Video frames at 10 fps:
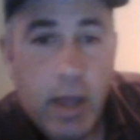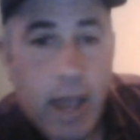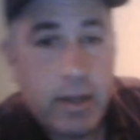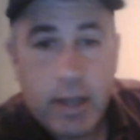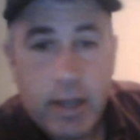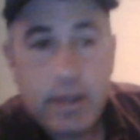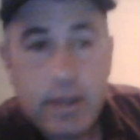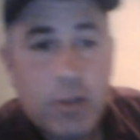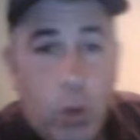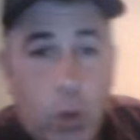and
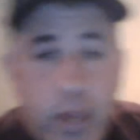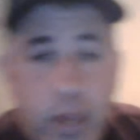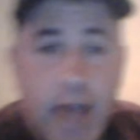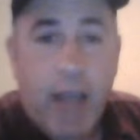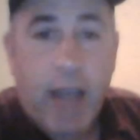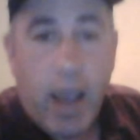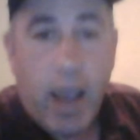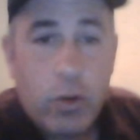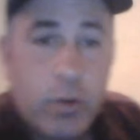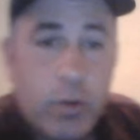don't be that guy
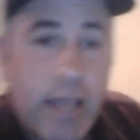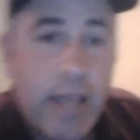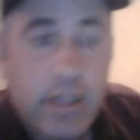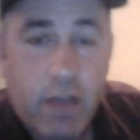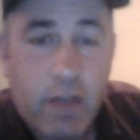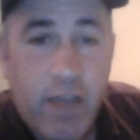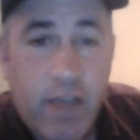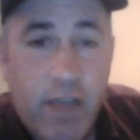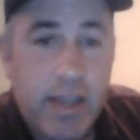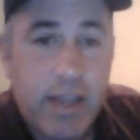who gets in their
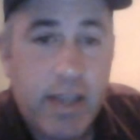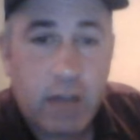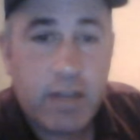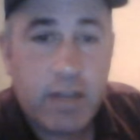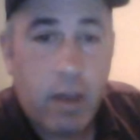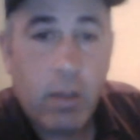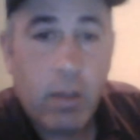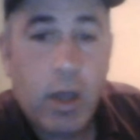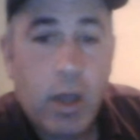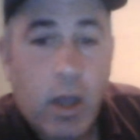face and yells at them